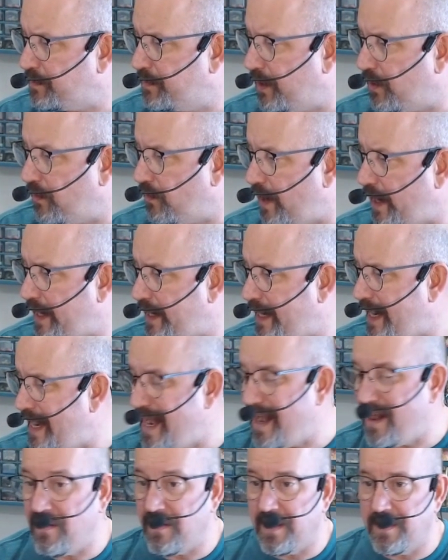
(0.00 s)
But right
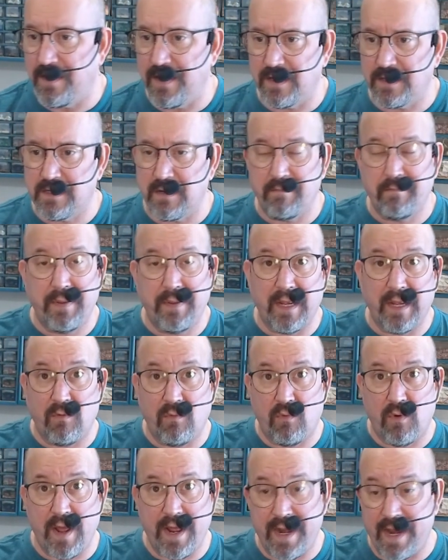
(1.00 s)
now there's a big
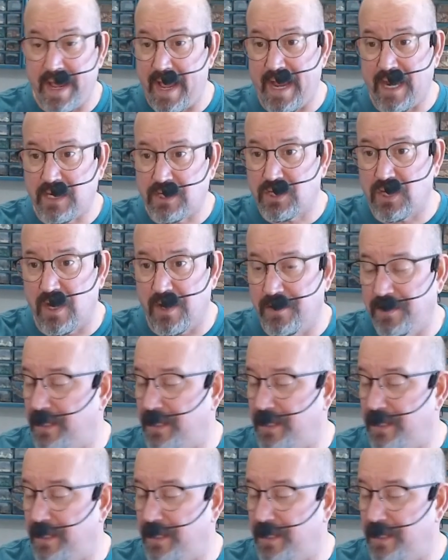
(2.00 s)
red X on